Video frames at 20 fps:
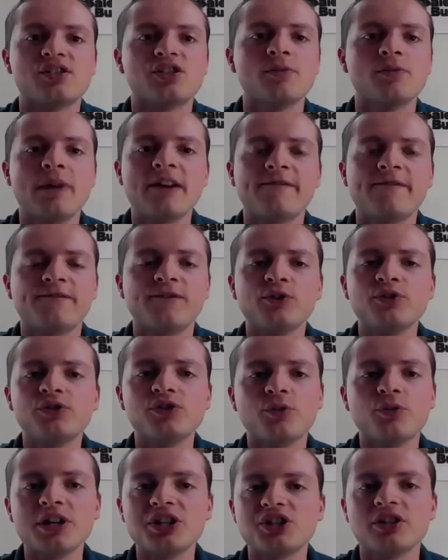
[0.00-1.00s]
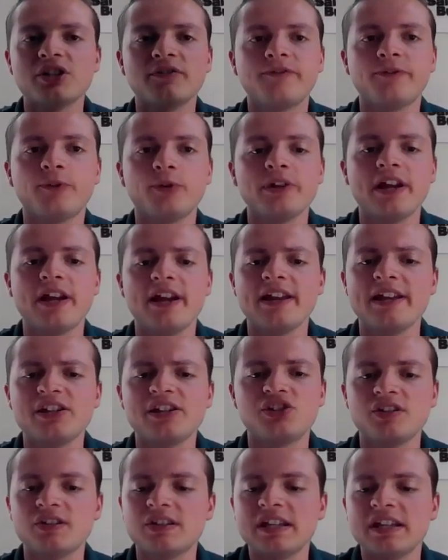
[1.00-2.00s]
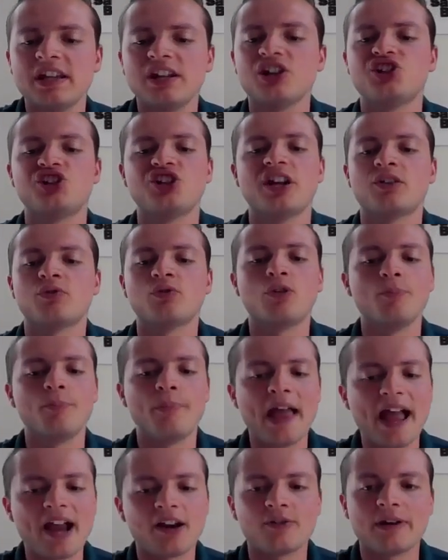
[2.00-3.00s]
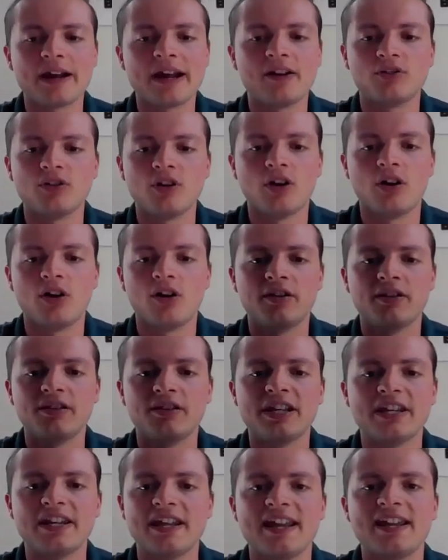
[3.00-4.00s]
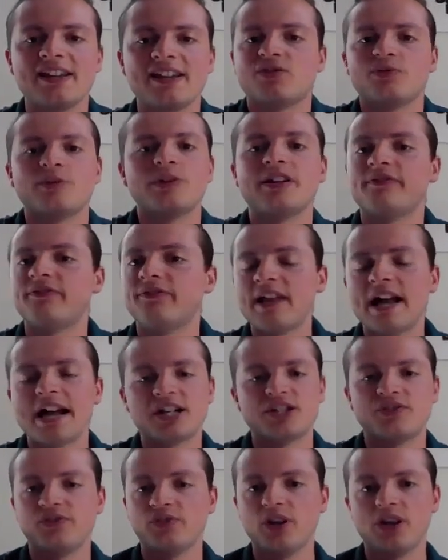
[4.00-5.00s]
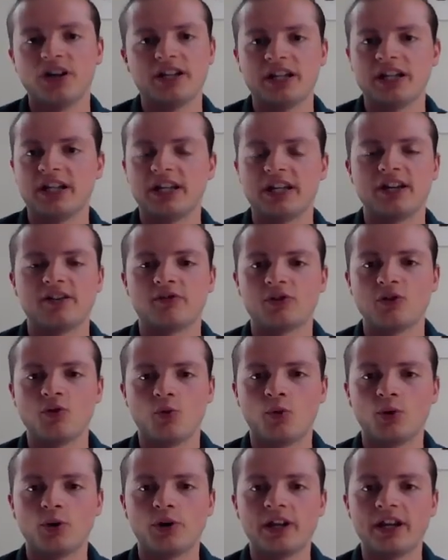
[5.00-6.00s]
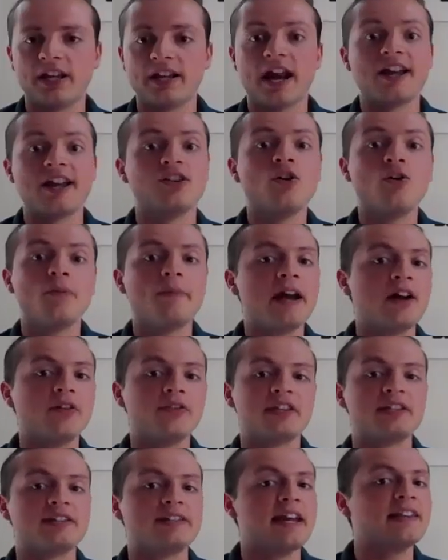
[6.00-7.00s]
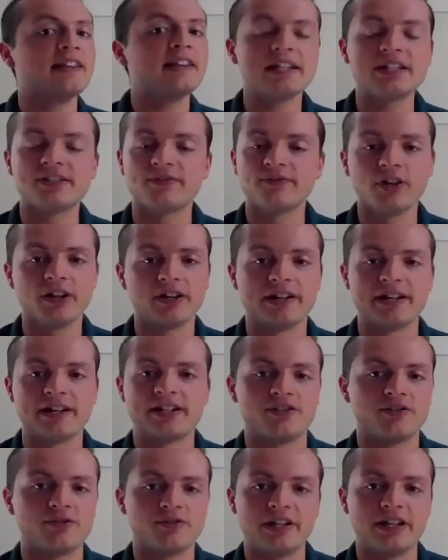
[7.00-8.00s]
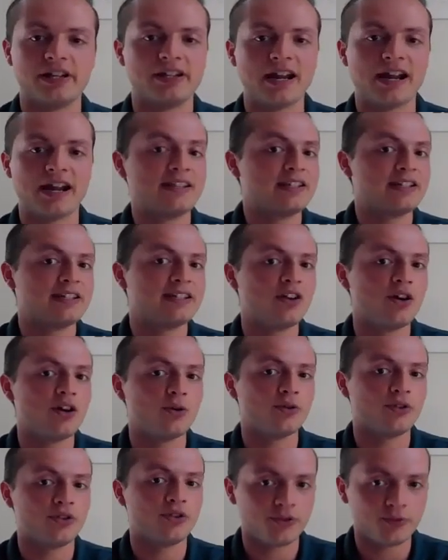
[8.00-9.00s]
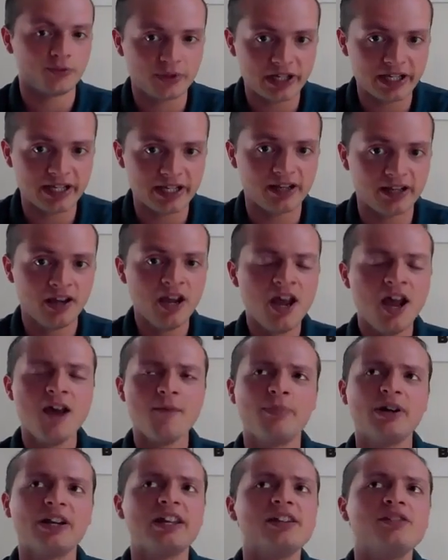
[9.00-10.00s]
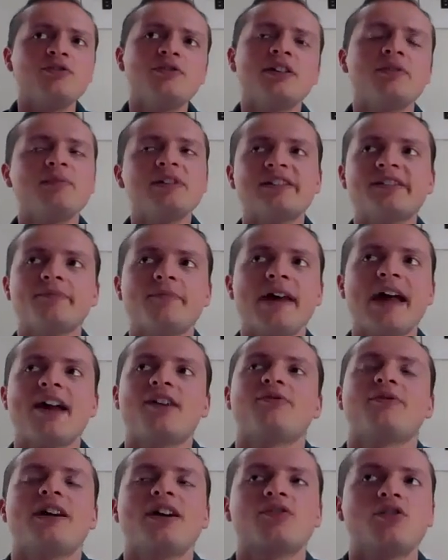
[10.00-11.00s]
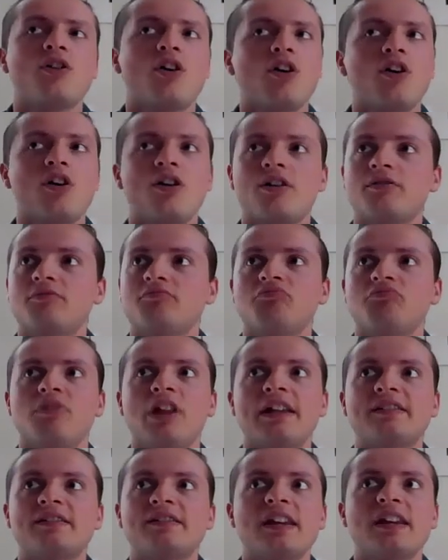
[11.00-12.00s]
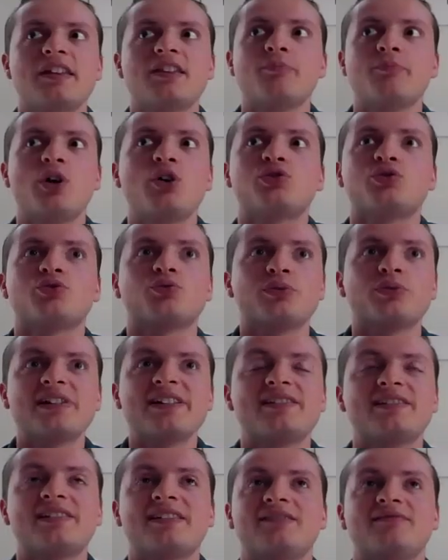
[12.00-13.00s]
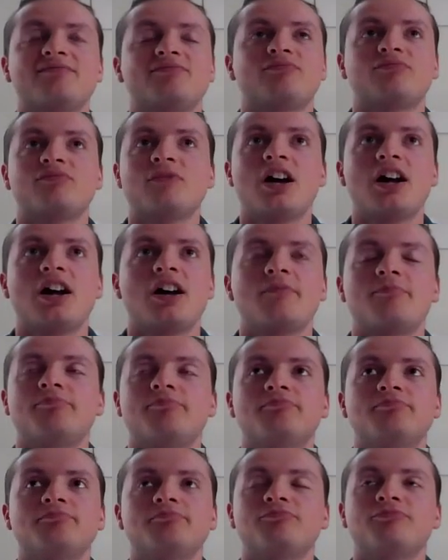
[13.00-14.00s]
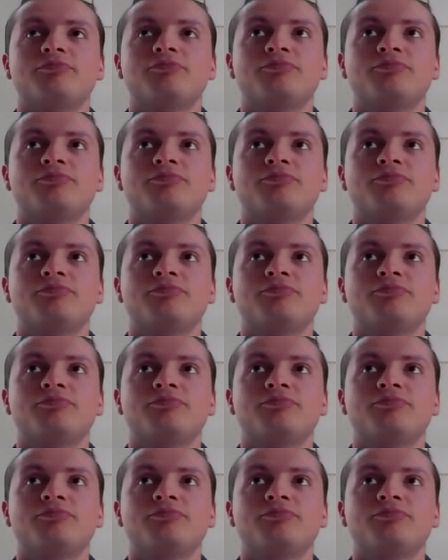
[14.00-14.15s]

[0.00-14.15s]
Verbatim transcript: So my first question for you is just to get a general background on the history of flash flooding here in Oregon. I know about the deadliest flood in history in 1903, but can you give me some background on, let's say, the most recent um,